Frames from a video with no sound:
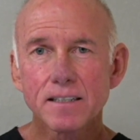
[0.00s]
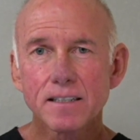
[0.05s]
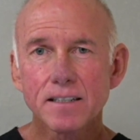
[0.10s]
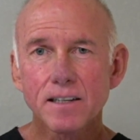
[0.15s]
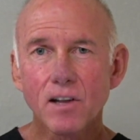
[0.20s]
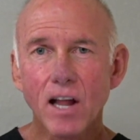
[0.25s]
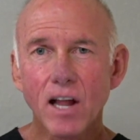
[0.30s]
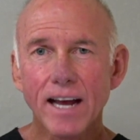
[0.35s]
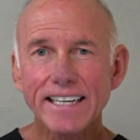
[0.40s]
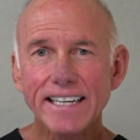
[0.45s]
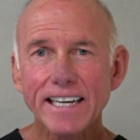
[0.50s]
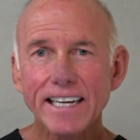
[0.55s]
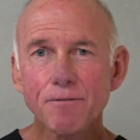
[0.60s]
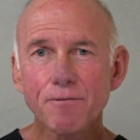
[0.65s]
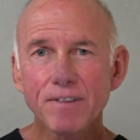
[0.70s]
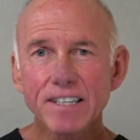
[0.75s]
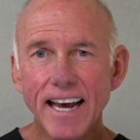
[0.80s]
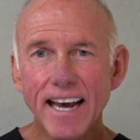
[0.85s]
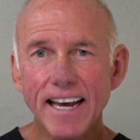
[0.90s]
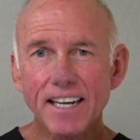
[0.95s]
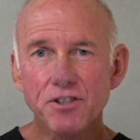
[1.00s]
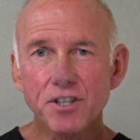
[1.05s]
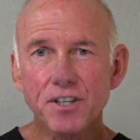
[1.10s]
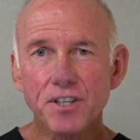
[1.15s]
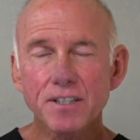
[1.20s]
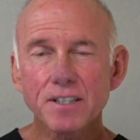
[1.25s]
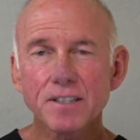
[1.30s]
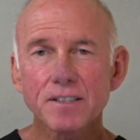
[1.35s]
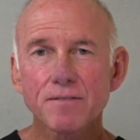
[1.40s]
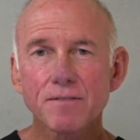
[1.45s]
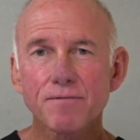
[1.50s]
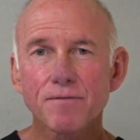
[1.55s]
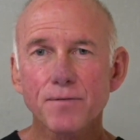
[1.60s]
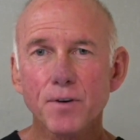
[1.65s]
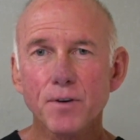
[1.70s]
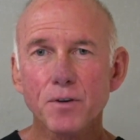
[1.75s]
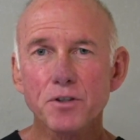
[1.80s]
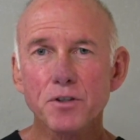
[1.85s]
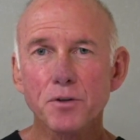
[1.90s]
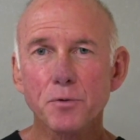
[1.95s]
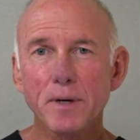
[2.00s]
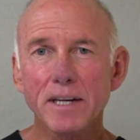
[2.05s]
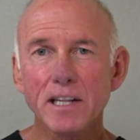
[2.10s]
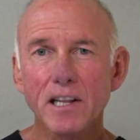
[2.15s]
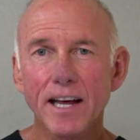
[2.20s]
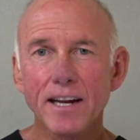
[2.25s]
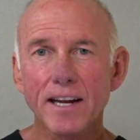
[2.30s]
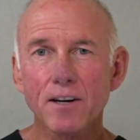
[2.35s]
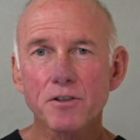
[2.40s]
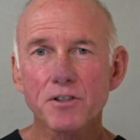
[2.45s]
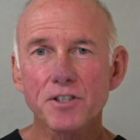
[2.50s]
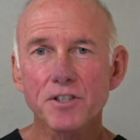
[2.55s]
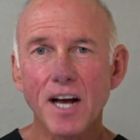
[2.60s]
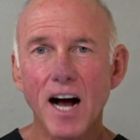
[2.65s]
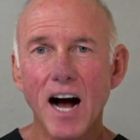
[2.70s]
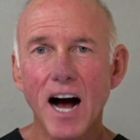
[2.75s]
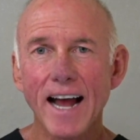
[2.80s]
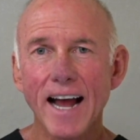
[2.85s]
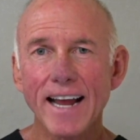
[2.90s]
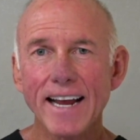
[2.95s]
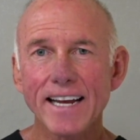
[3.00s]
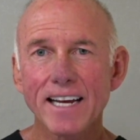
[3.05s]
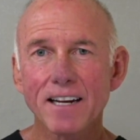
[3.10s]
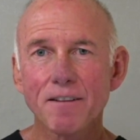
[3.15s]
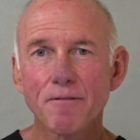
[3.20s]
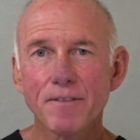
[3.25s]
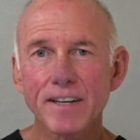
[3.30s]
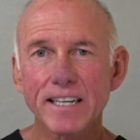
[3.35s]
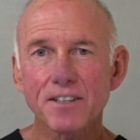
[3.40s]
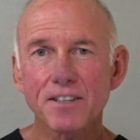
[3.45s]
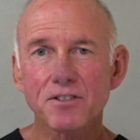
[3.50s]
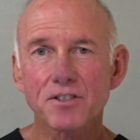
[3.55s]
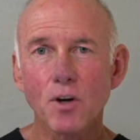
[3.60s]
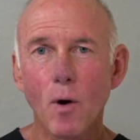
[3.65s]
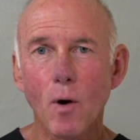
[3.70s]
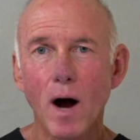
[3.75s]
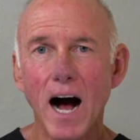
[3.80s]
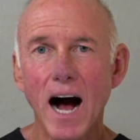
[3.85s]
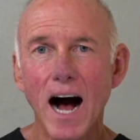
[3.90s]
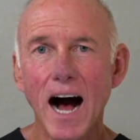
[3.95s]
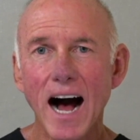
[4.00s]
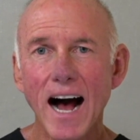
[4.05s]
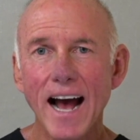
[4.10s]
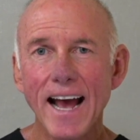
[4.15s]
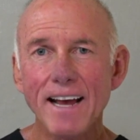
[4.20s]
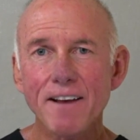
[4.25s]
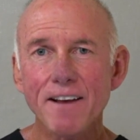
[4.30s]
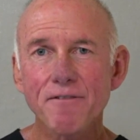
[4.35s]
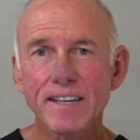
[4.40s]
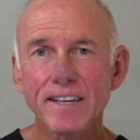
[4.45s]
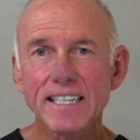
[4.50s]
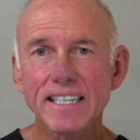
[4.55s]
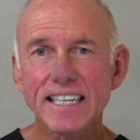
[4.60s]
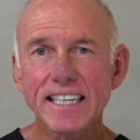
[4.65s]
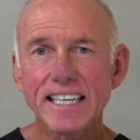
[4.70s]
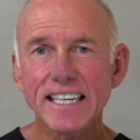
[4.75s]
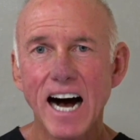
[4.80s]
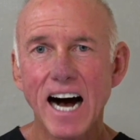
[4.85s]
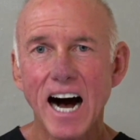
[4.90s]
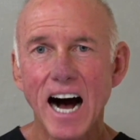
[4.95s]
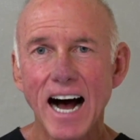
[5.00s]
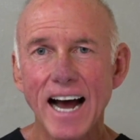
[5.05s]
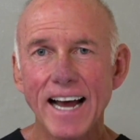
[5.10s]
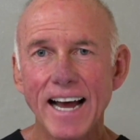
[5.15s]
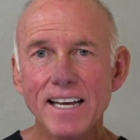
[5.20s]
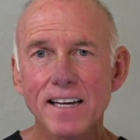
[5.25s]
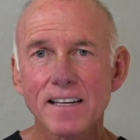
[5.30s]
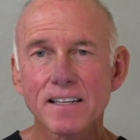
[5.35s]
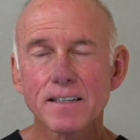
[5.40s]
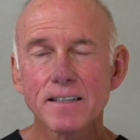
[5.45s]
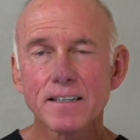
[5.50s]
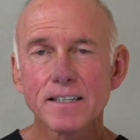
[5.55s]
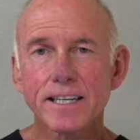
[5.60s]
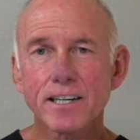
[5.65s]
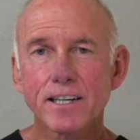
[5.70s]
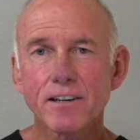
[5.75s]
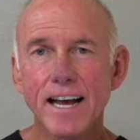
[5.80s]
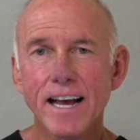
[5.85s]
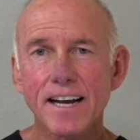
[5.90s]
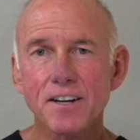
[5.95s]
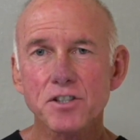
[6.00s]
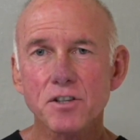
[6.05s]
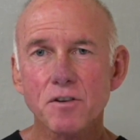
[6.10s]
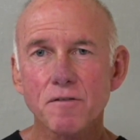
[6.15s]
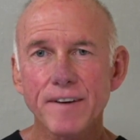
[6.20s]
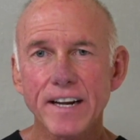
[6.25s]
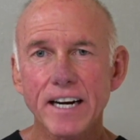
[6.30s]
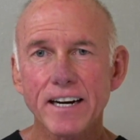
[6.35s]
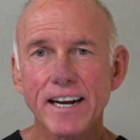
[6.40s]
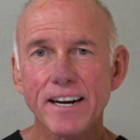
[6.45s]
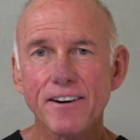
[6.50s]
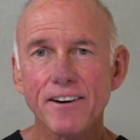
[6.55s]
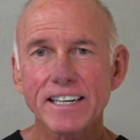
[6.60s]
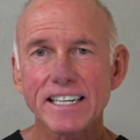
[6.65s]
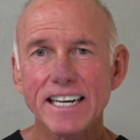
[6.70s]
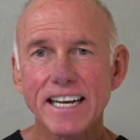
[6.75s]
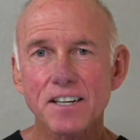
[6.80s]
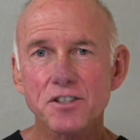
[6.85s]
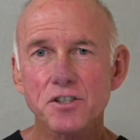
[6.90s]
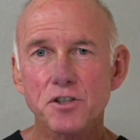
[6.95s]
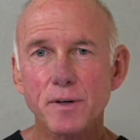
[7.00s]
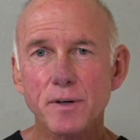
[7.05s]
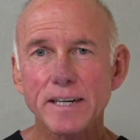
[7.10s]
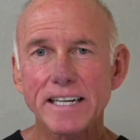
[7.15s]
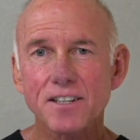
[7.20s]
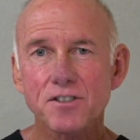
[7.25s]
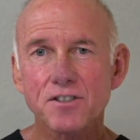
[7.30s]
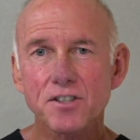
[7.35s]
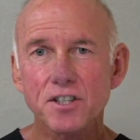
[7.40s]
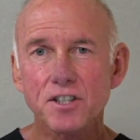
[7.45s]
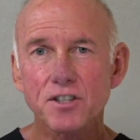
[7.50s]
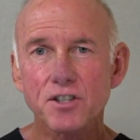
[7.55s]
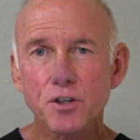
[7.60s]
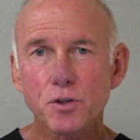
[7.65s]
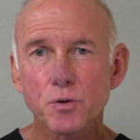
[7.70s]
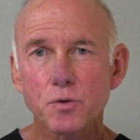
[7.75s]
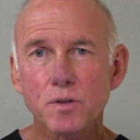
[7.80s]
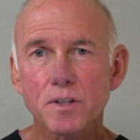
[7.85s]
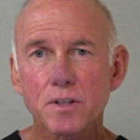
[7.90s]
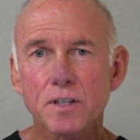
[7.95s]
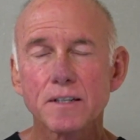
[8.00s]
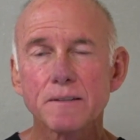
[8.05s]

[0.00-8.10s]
like invitation, first three letters, INV. So IVDI, International Veterinary Dentistry Institute,